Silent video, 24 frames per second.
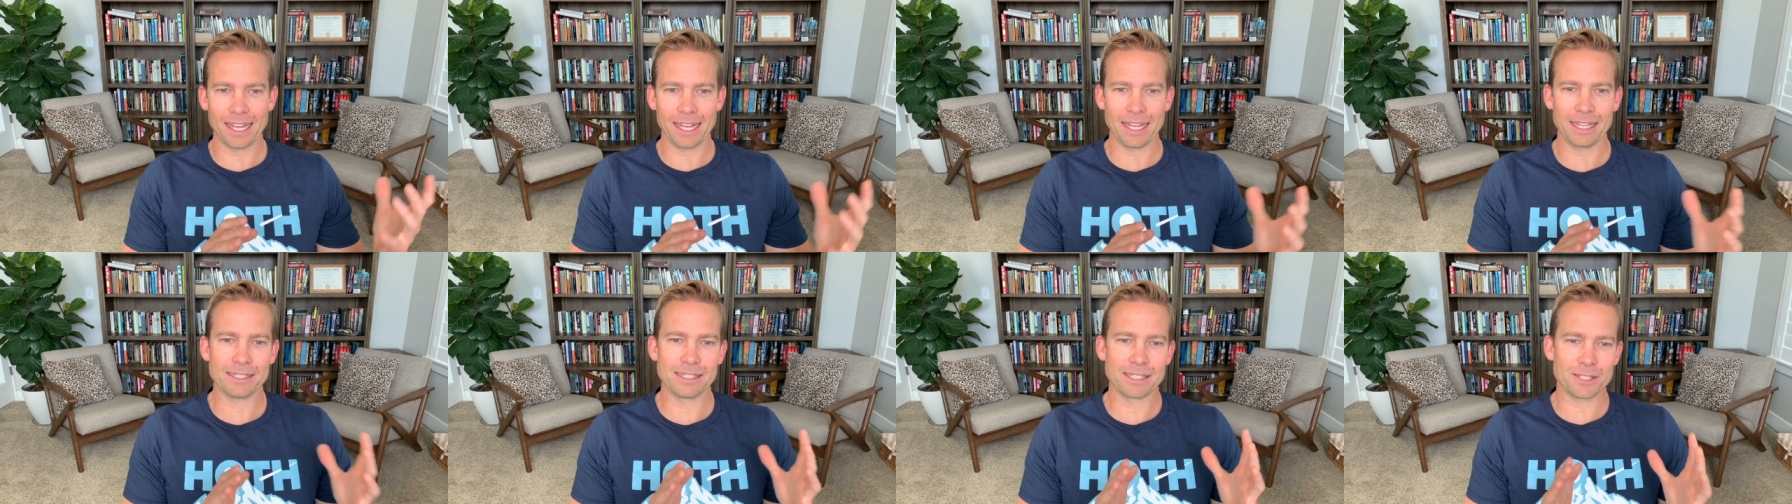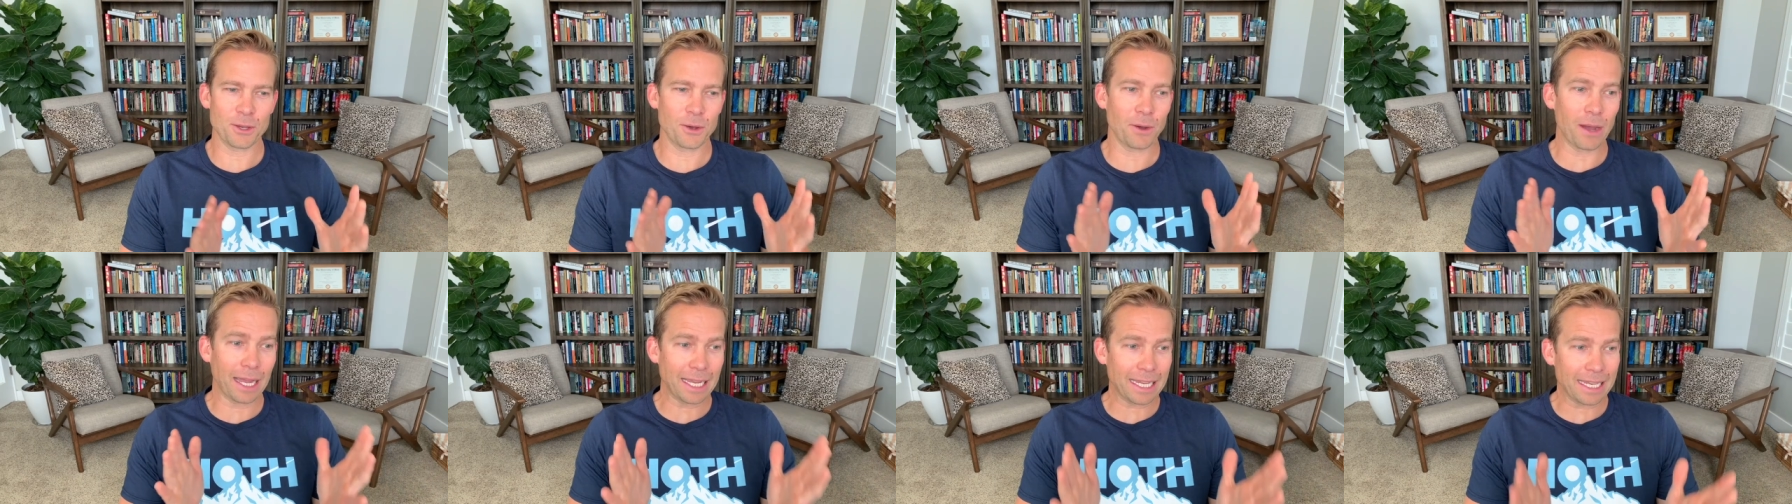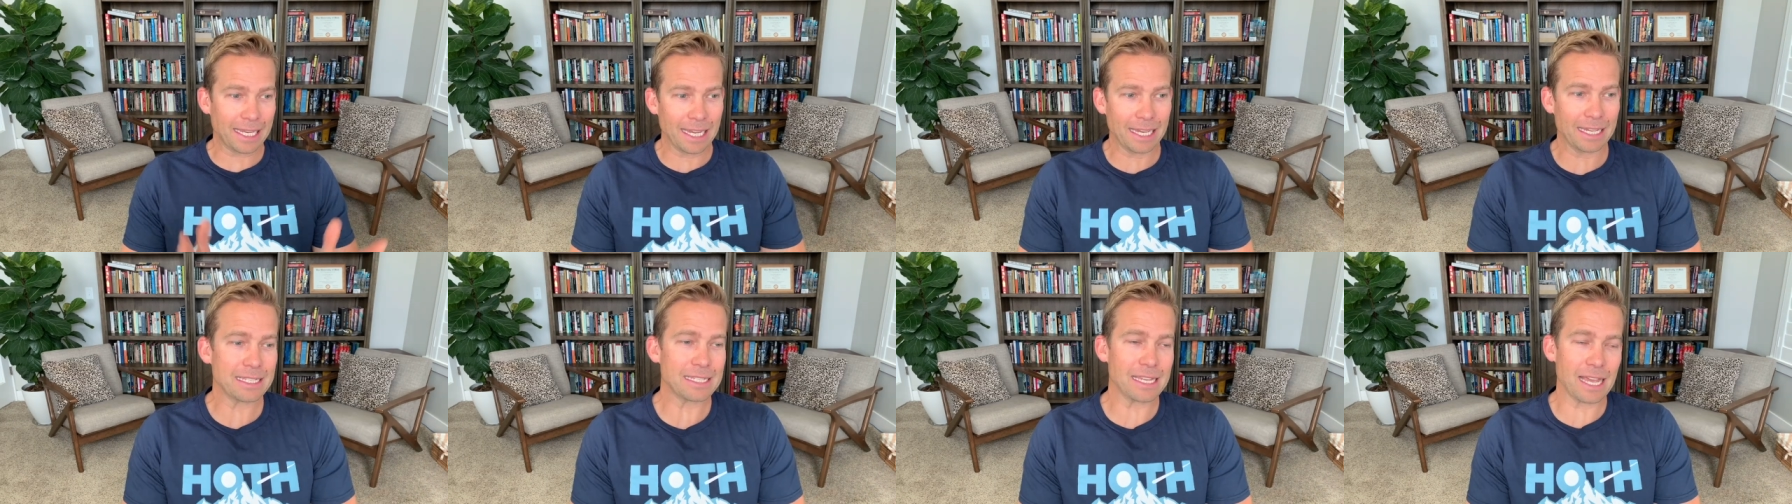So I
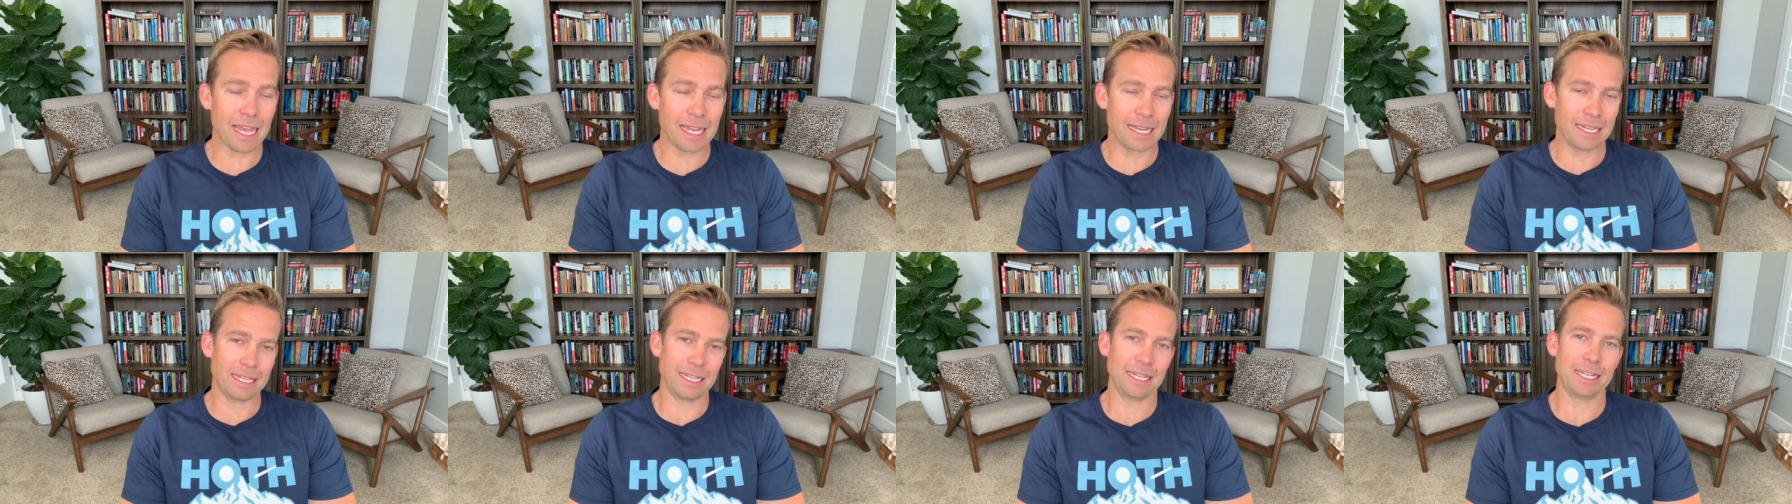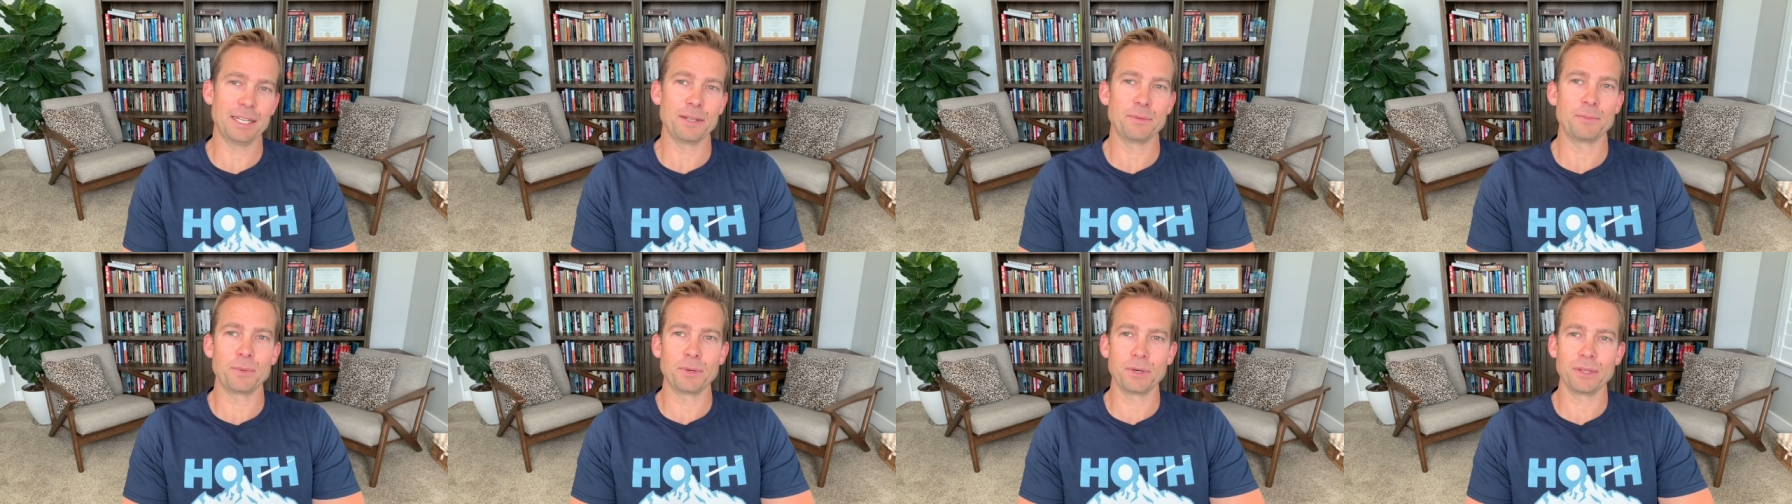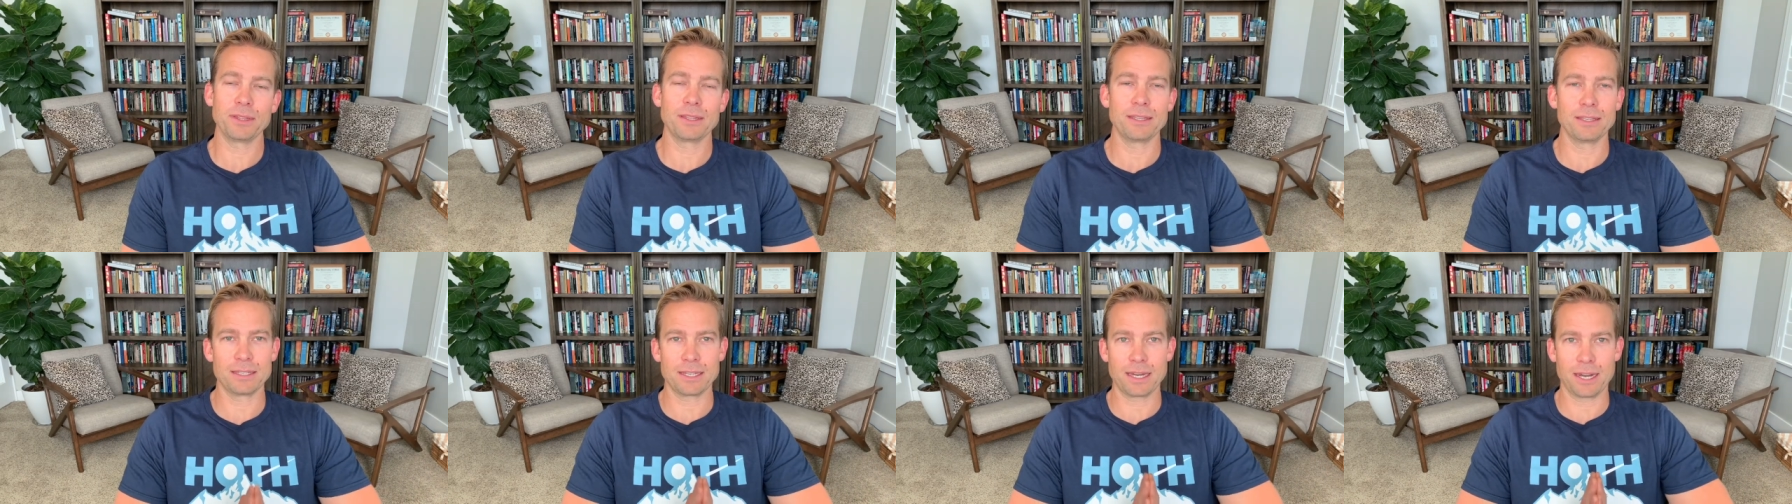guess I need to put
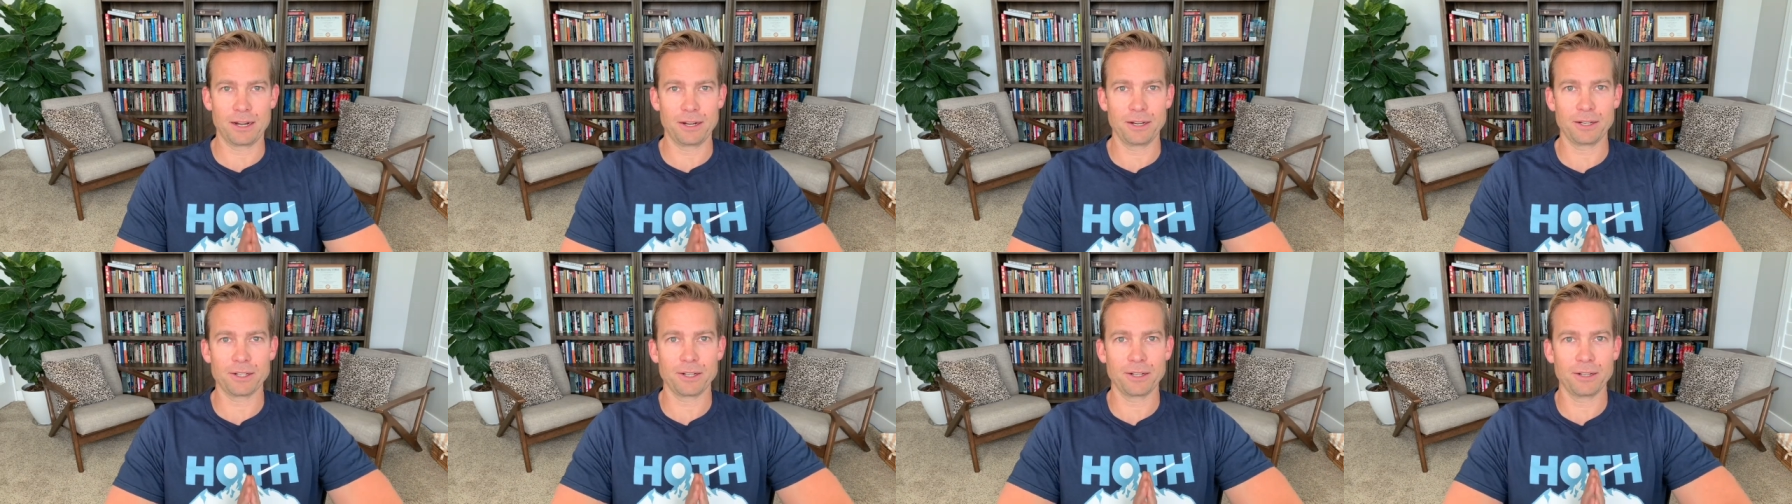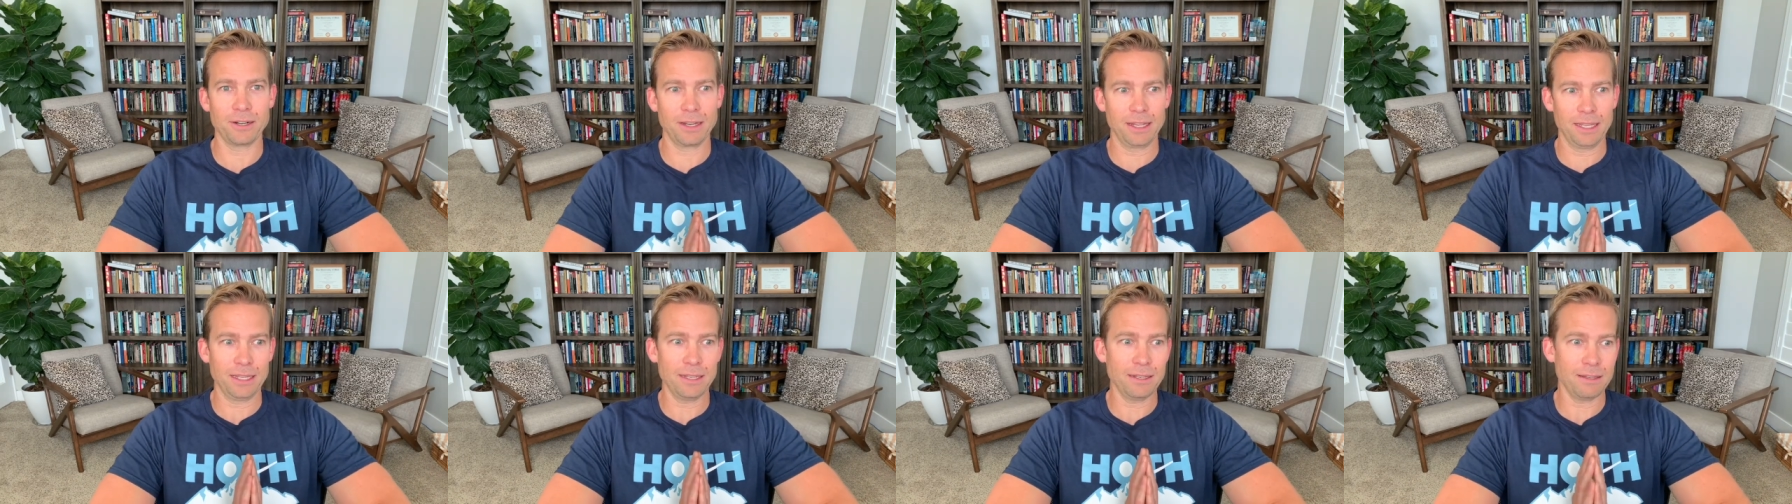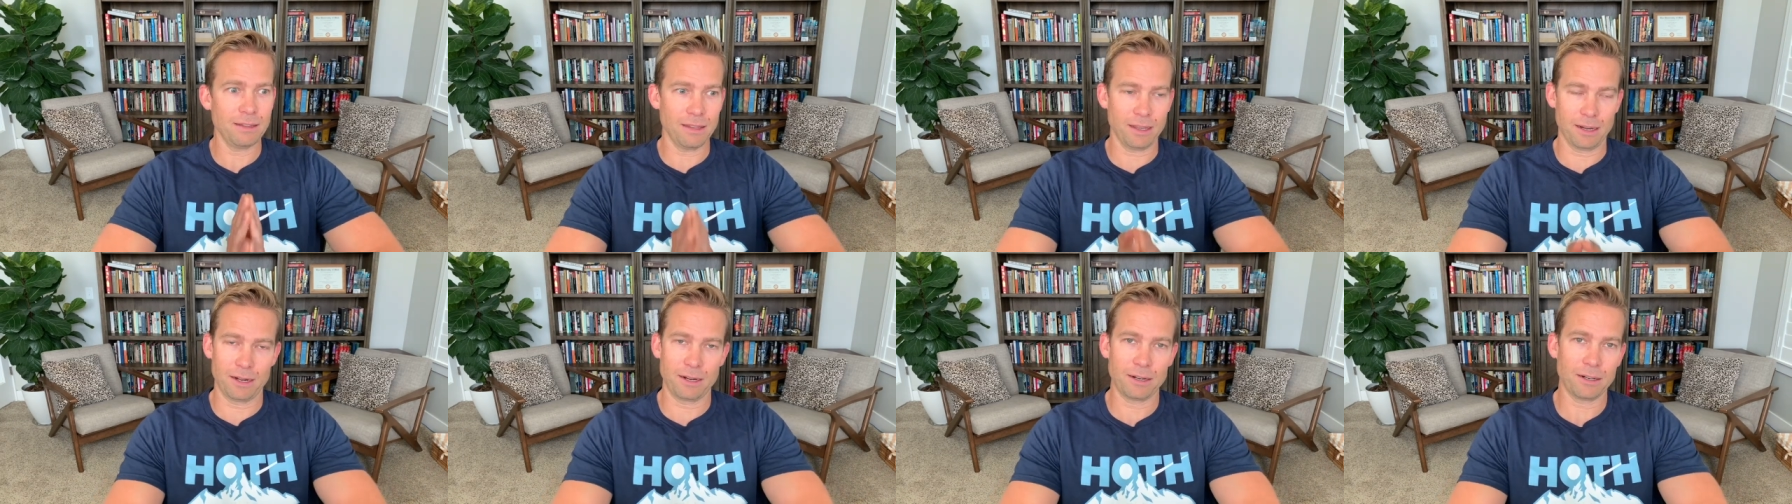this character in
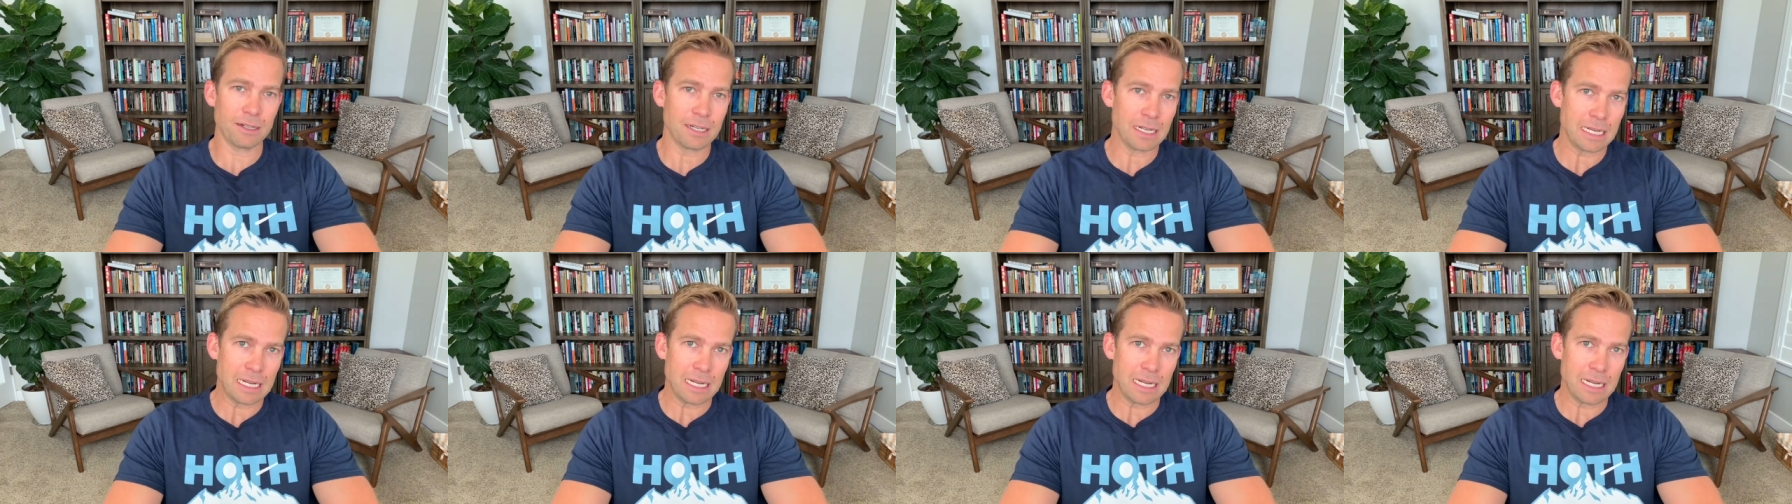there